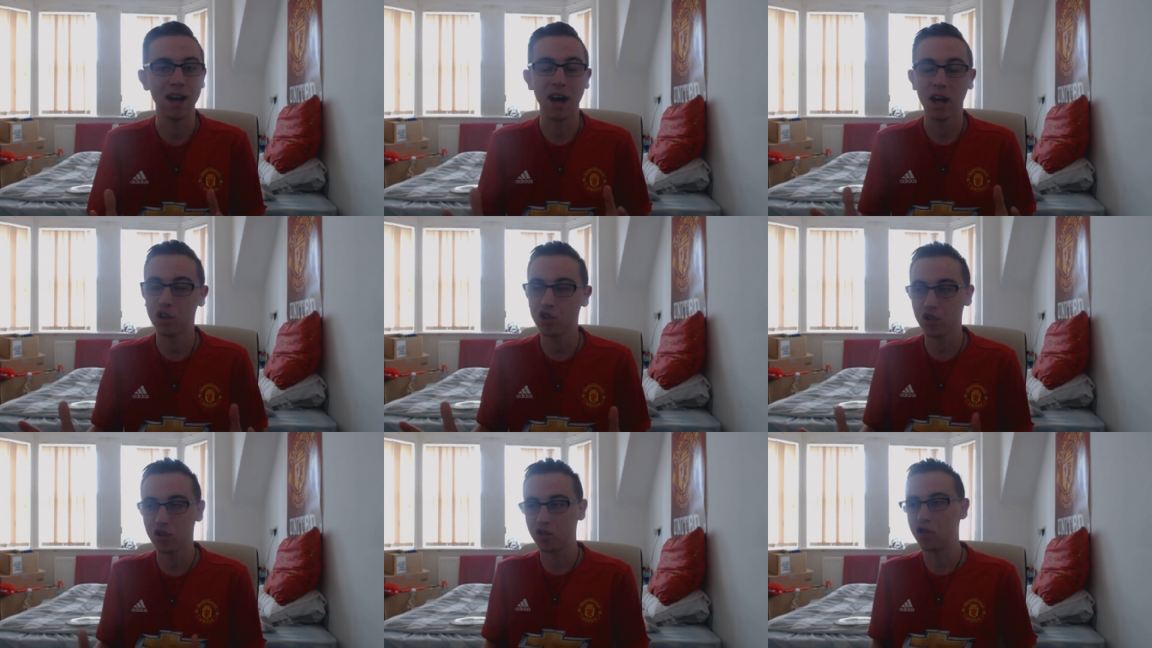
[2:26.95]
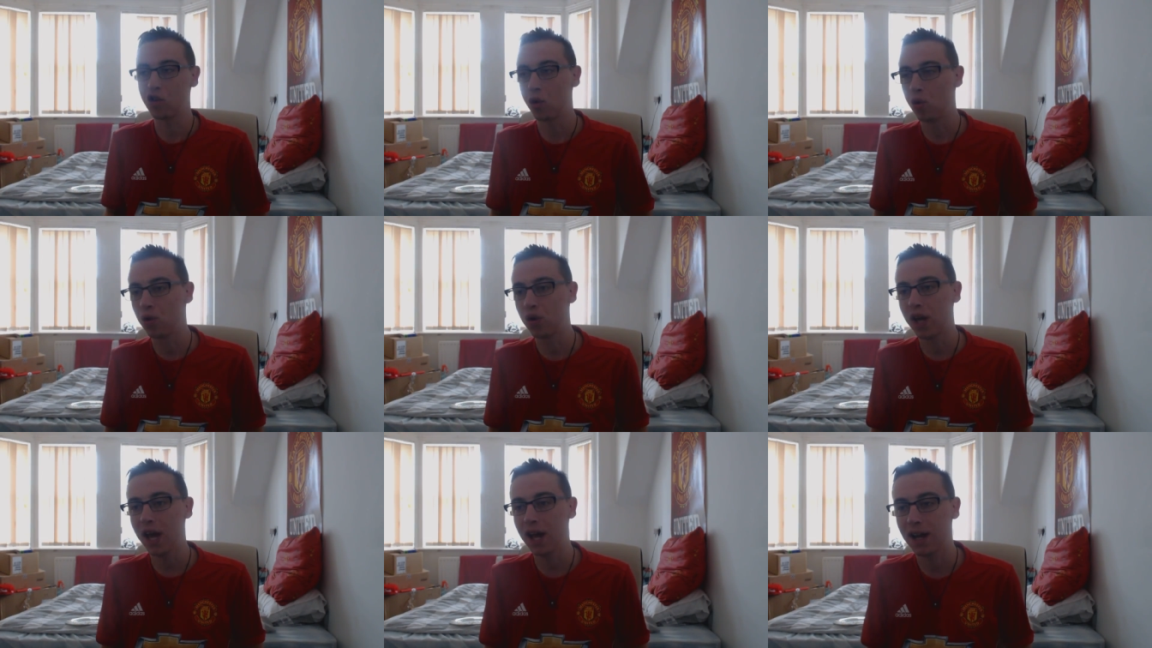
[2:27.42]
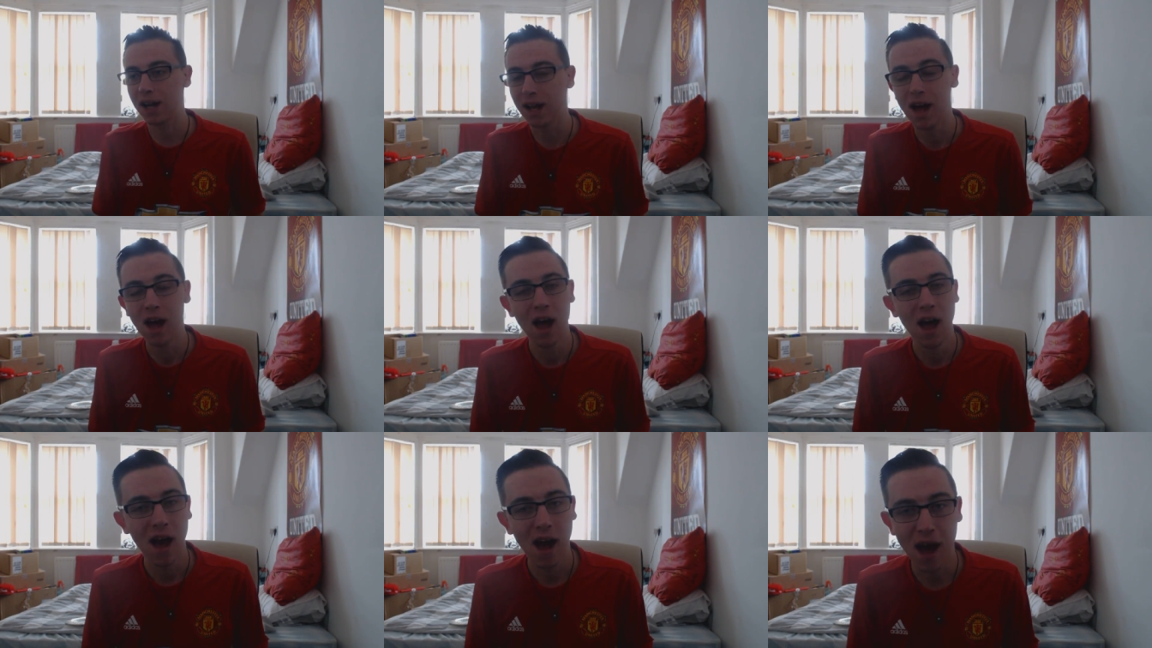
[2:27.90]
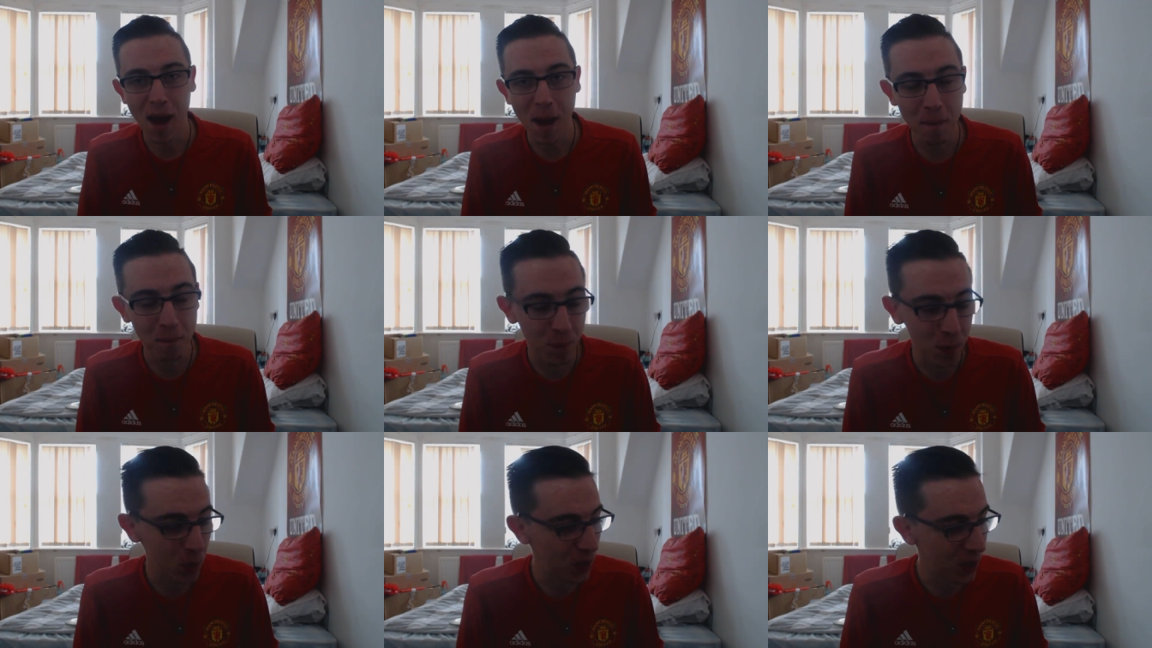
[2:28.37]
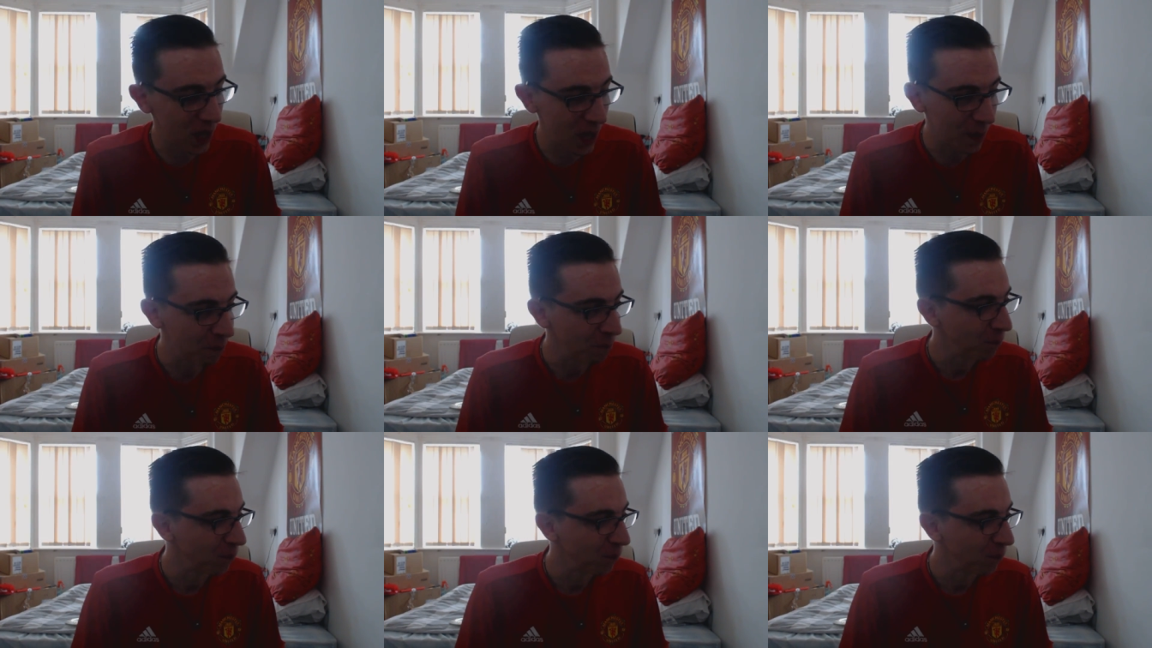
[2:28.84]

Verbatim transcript: I just don't get it. Um, but yeah,